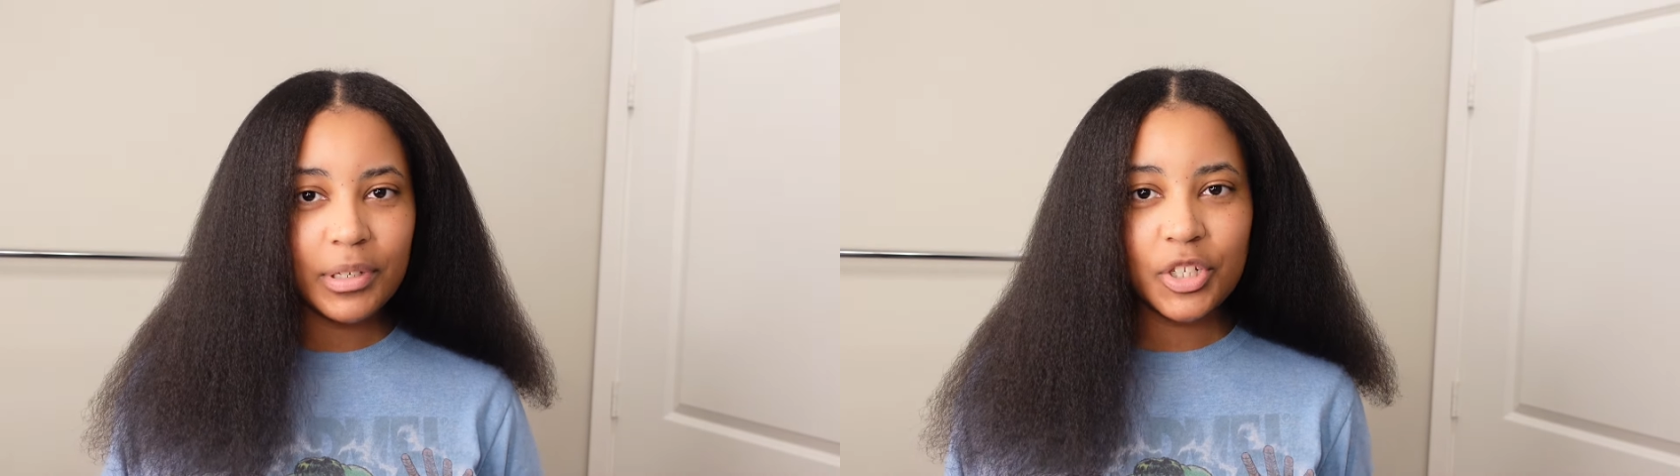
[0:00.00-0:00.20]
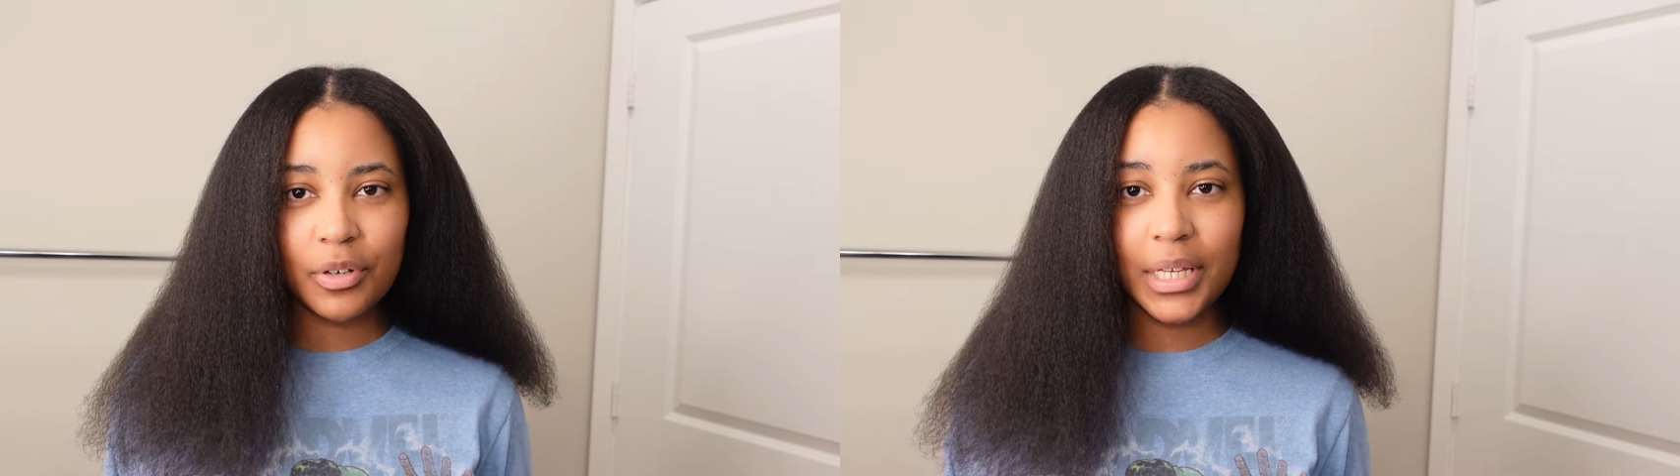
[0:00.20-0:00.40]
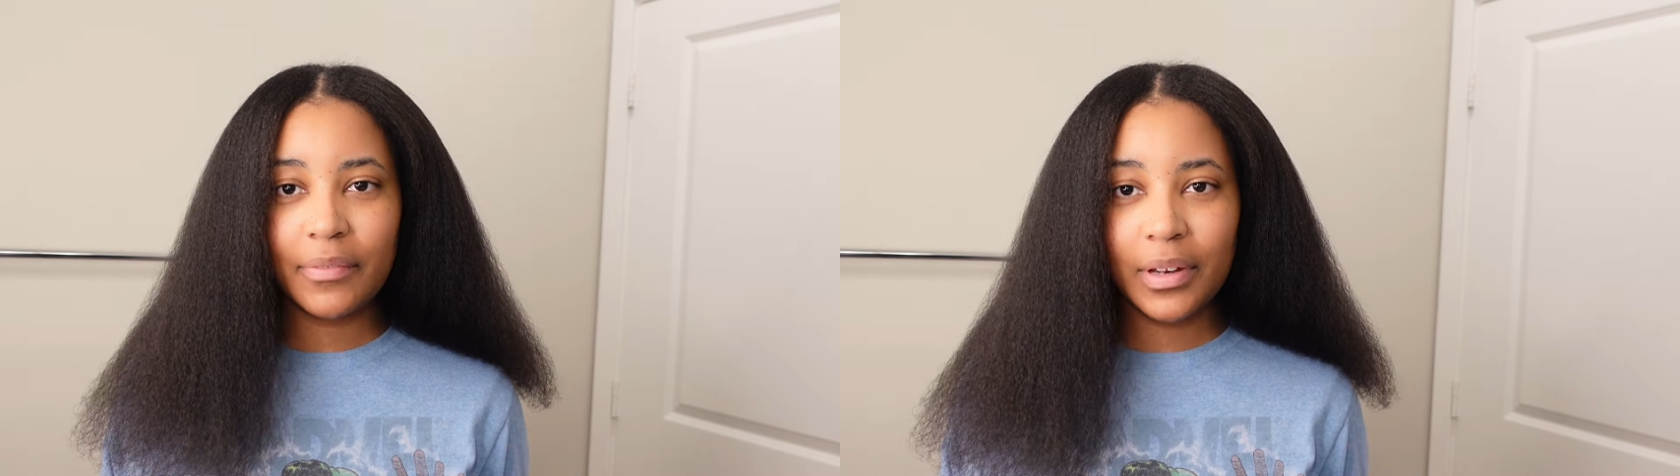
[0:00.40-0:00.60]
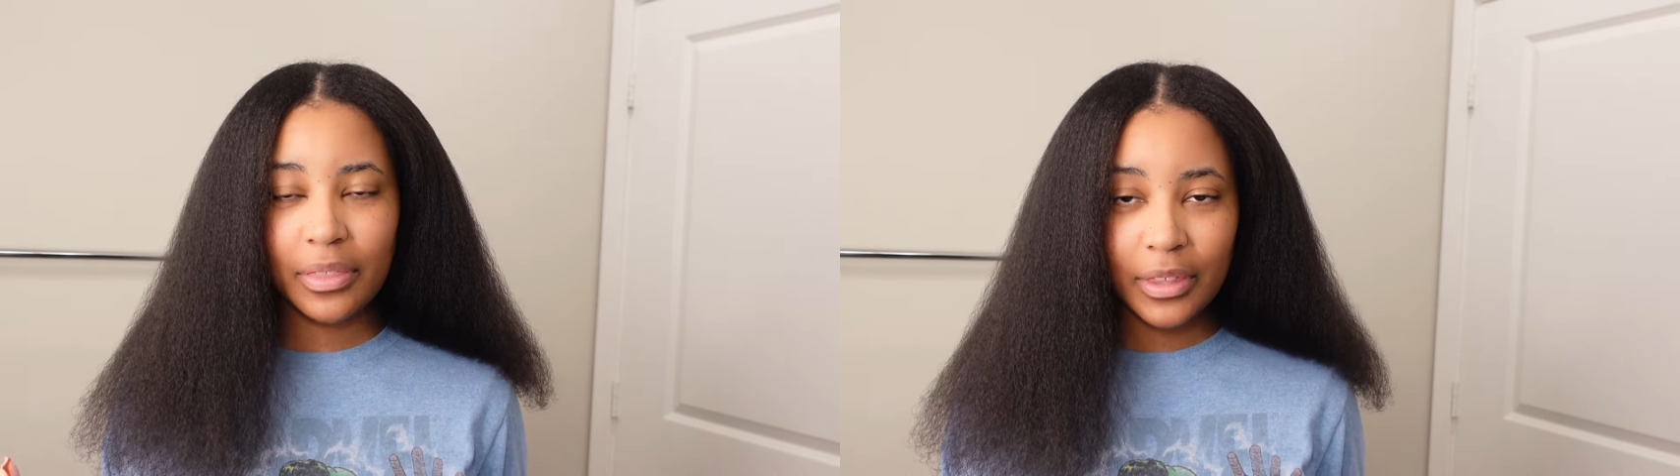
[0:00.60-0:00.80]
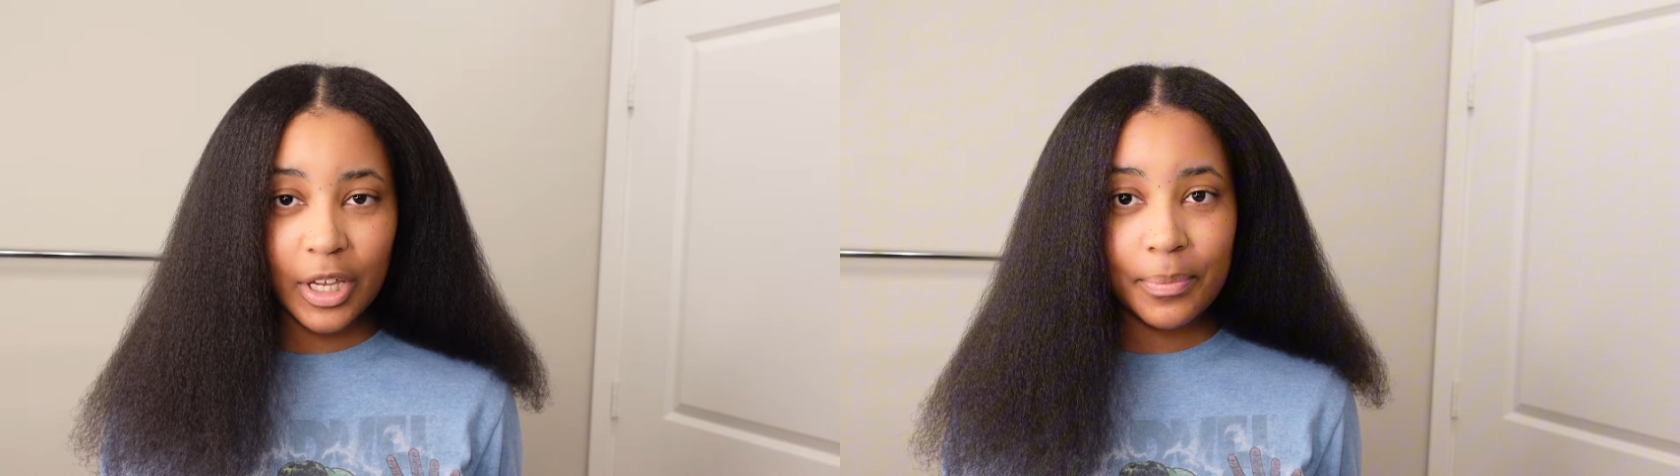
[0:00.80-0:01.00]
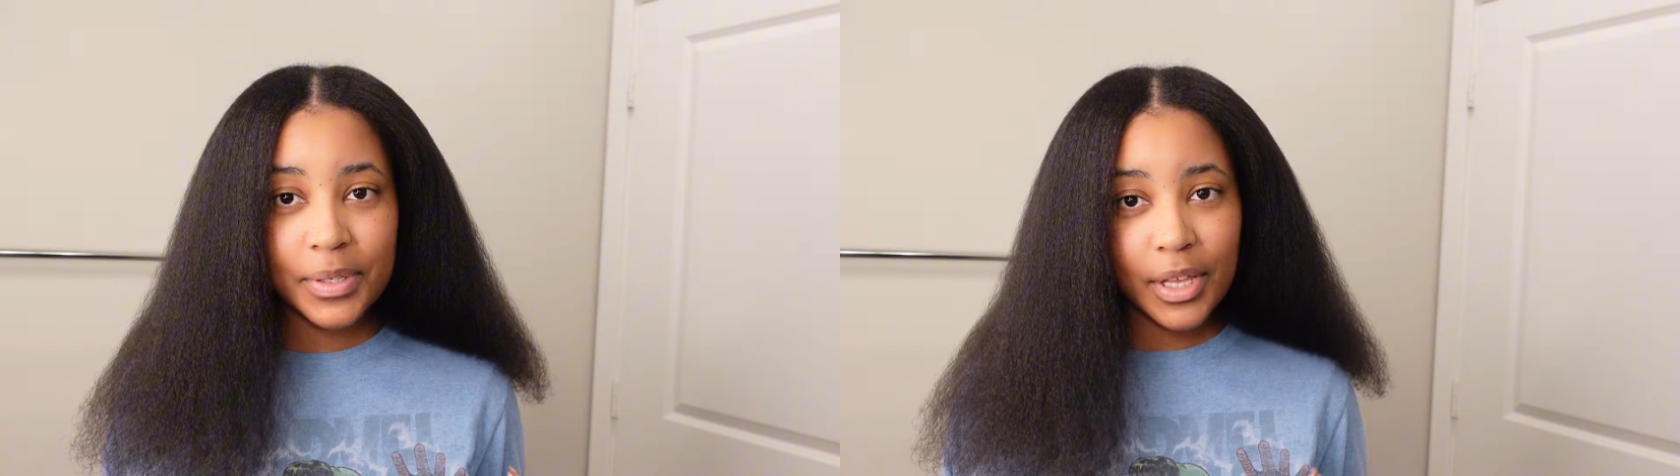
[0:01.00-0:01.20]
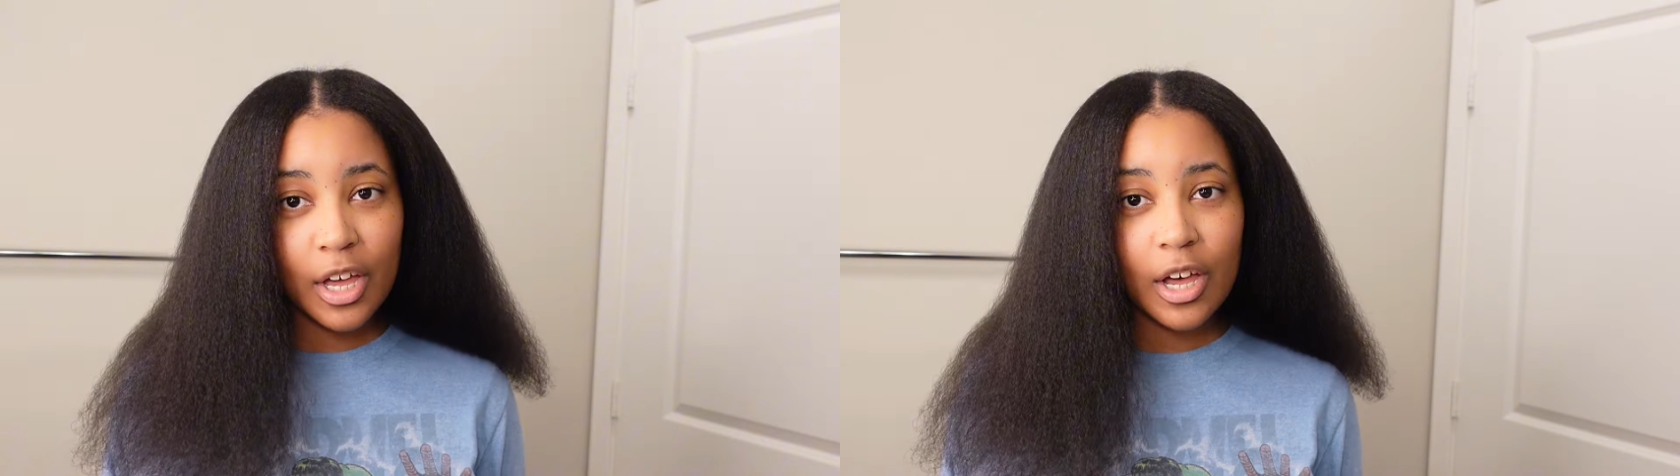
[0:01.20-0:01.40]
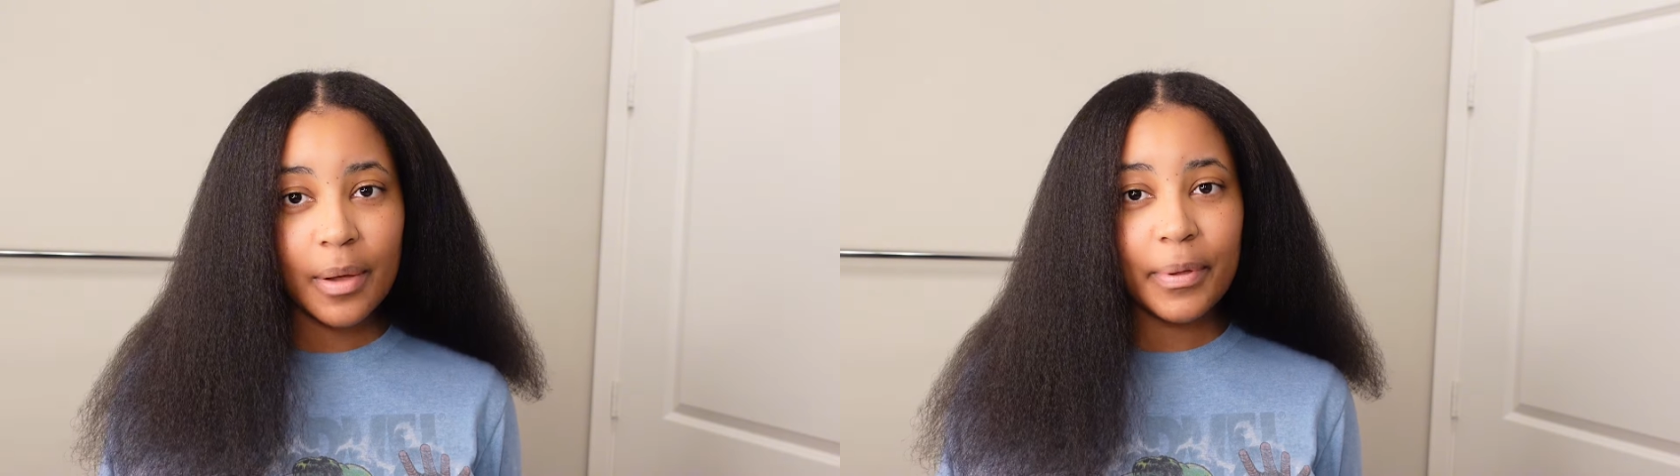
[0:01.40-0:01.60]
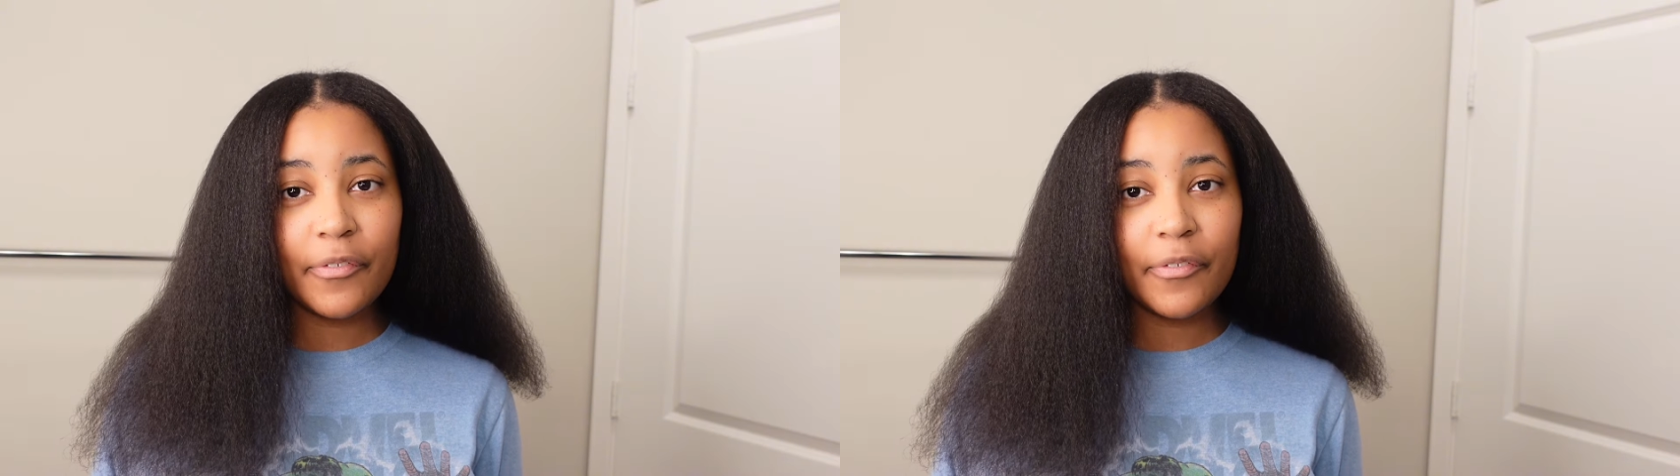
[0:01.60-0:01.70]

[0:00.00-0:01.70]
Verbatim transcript: be sure to give it a thumbs up.